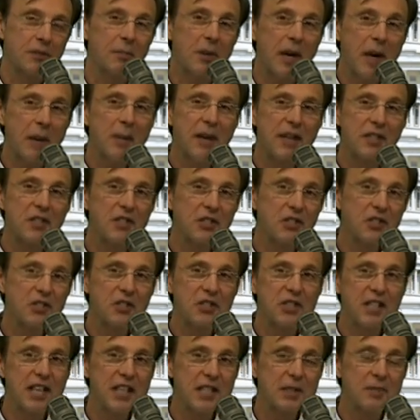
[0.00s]
And my message to
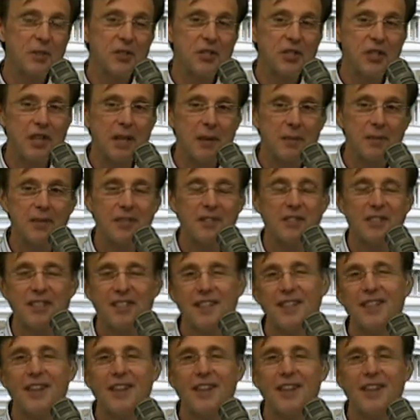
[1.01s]
Saxby Chambliss,